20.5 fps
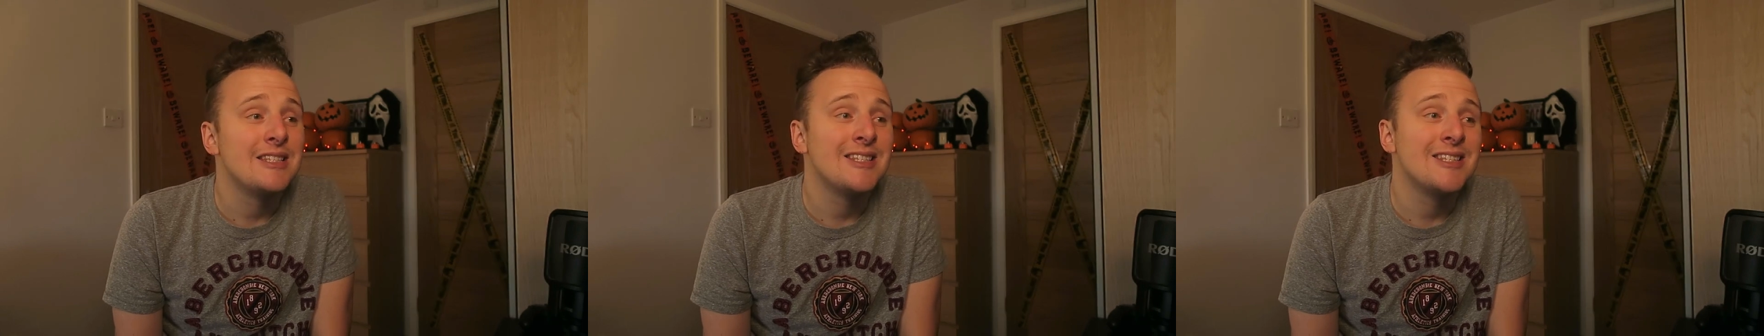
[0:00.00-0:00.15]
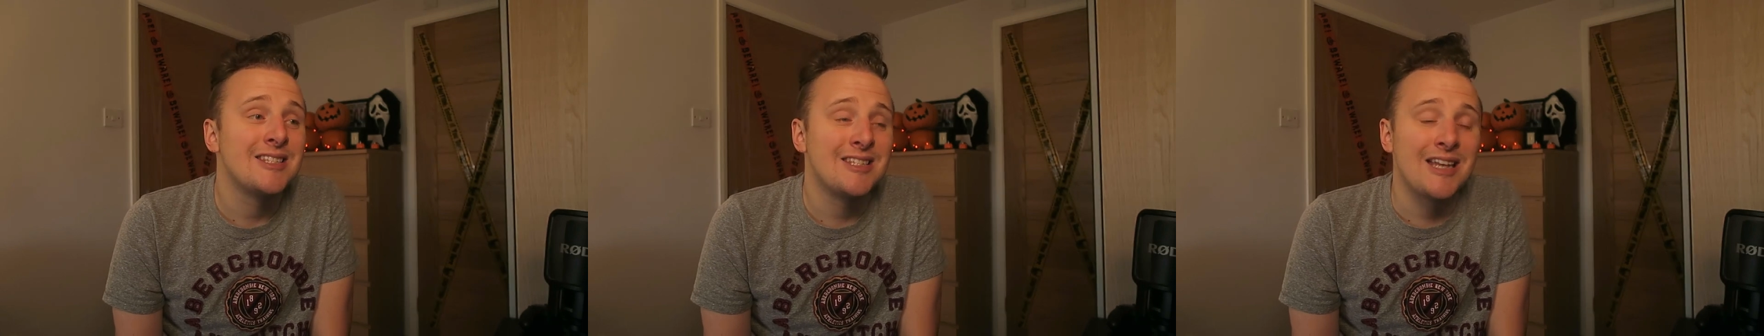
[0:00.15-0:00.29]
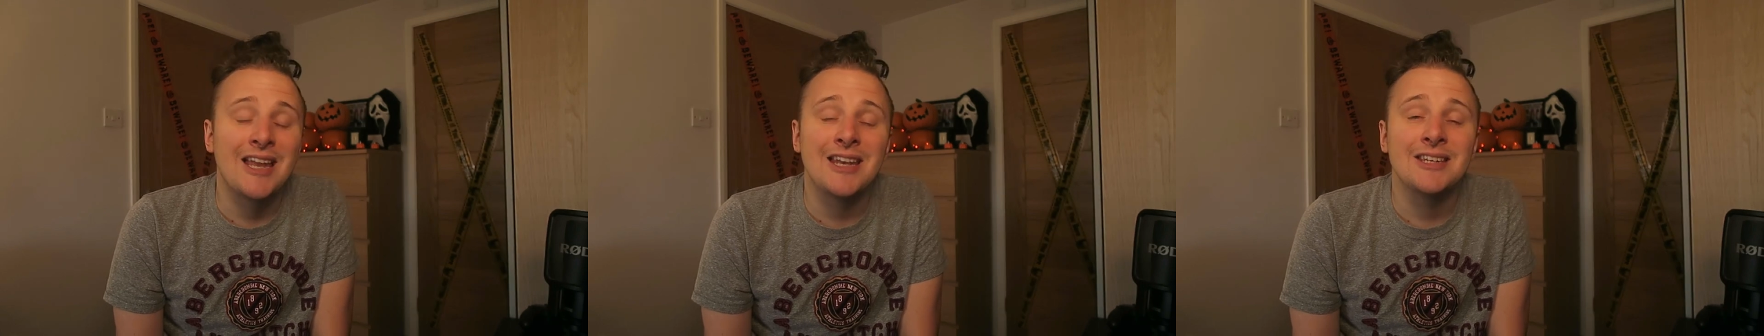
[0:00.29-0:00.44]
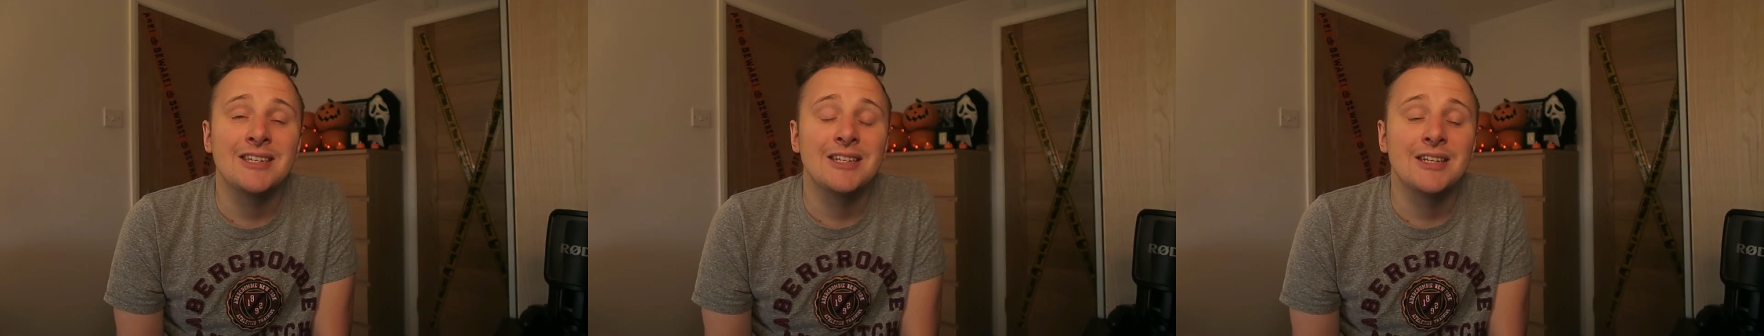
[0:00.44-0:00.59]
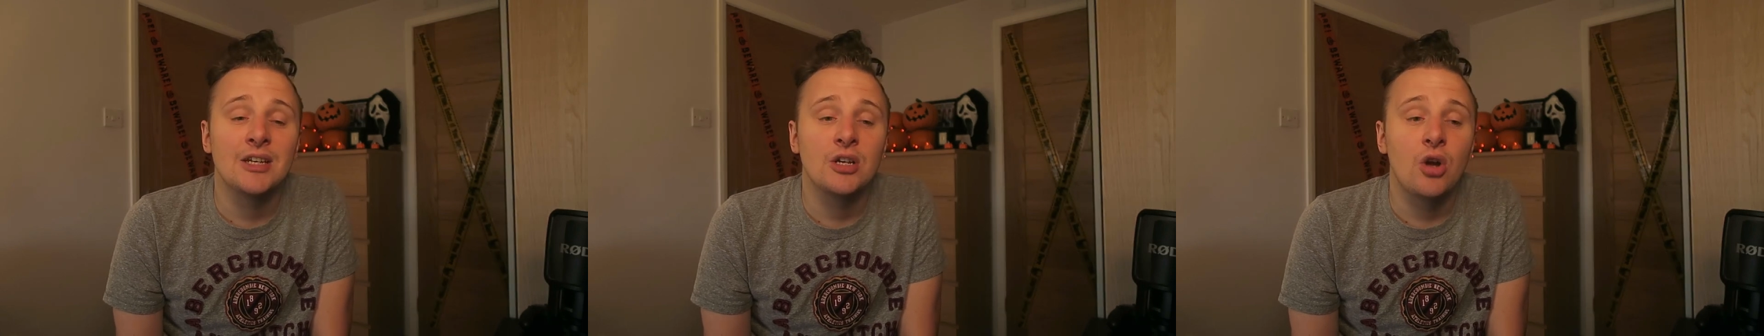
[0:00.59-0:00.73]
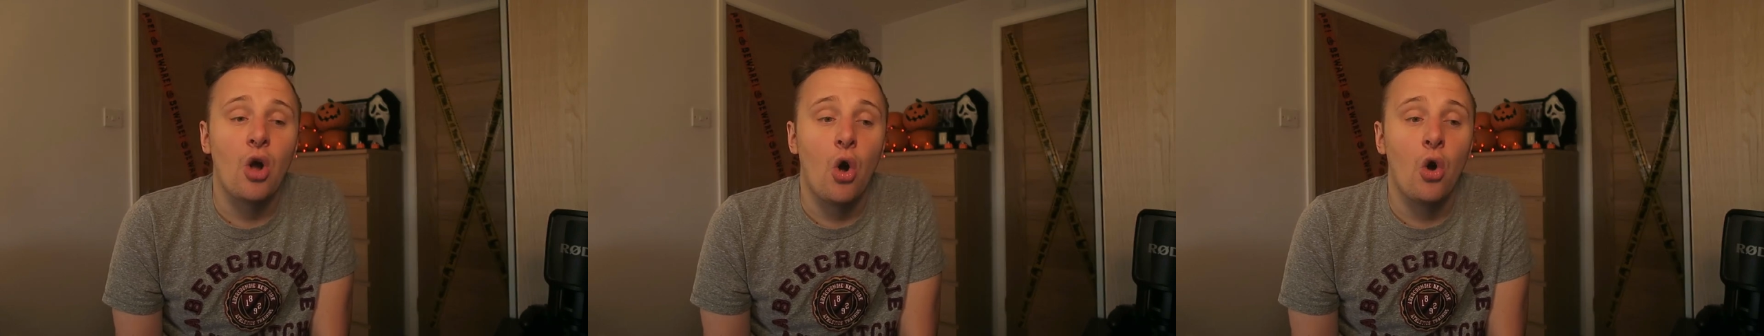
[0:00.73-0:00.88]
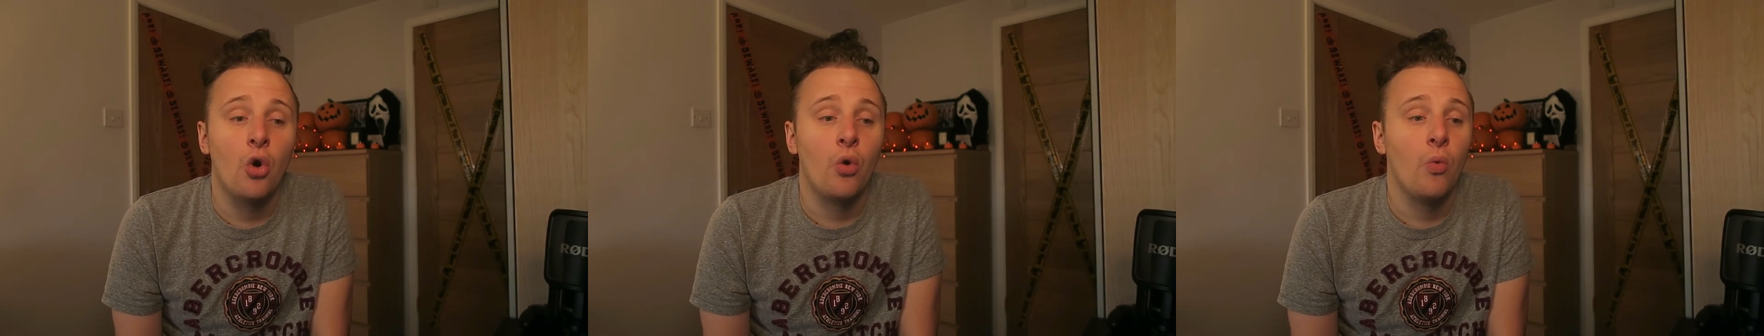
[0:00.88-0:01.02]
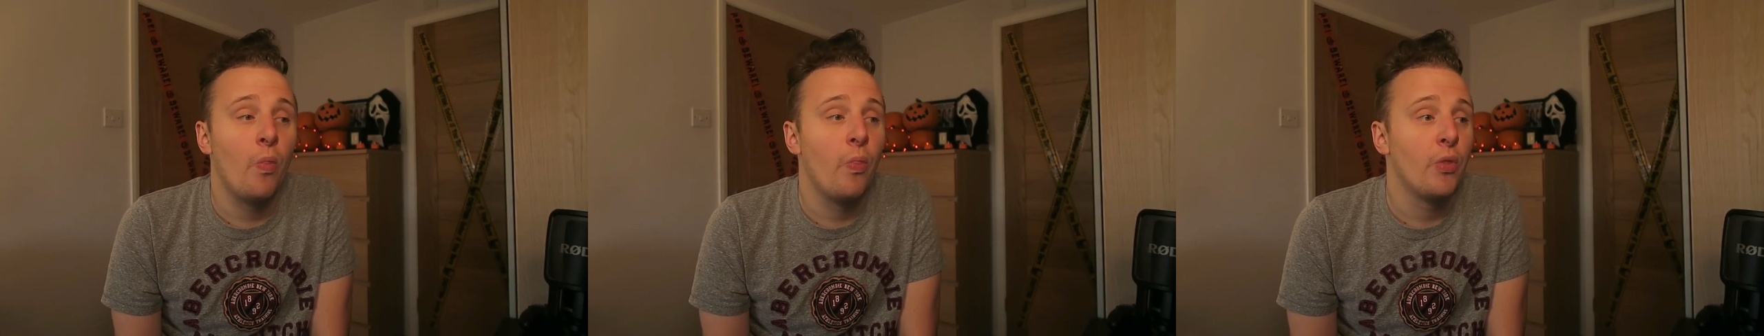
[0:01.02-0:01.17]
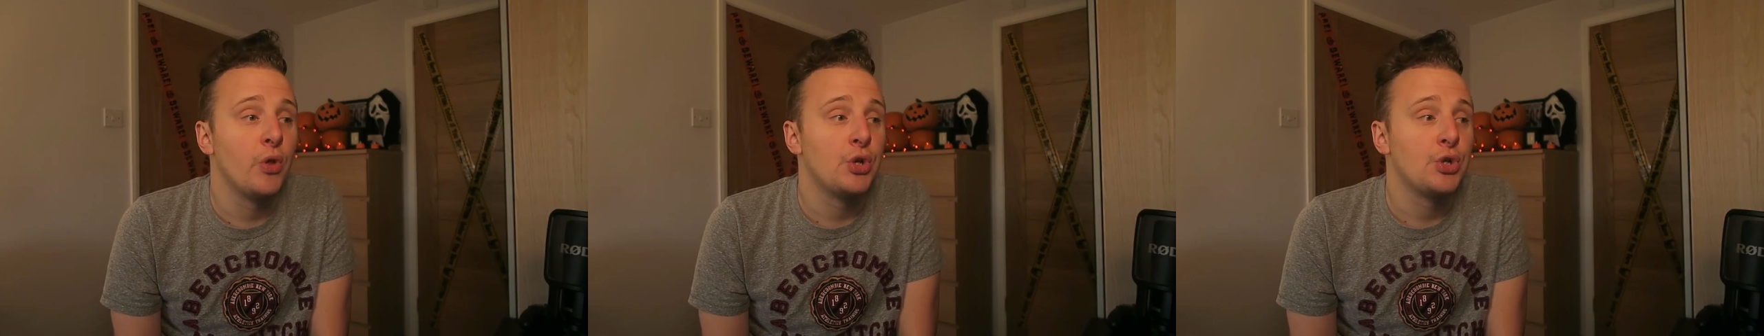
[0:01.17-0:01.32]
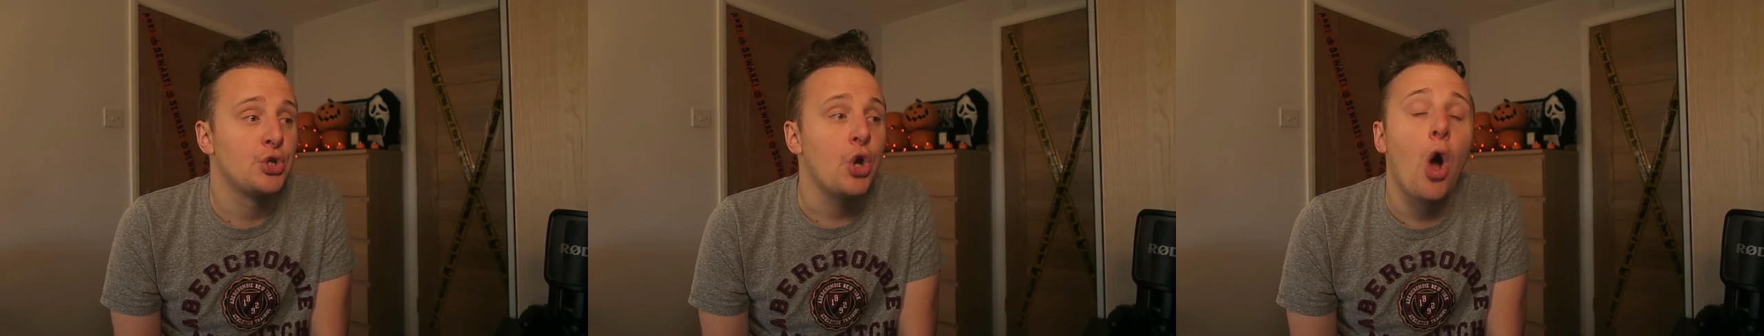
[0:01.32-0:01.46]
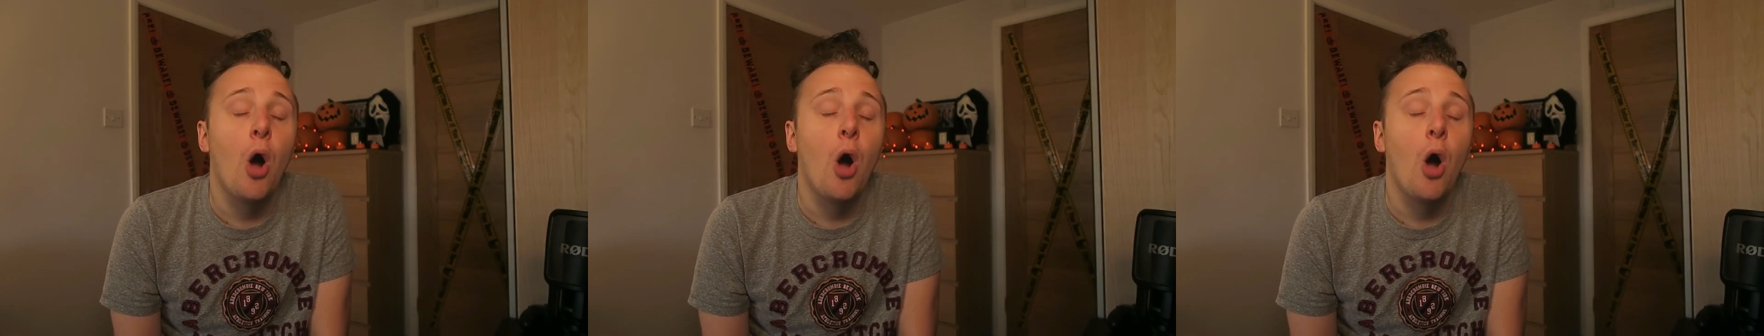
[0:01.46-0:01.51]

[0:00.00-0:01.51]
standing on the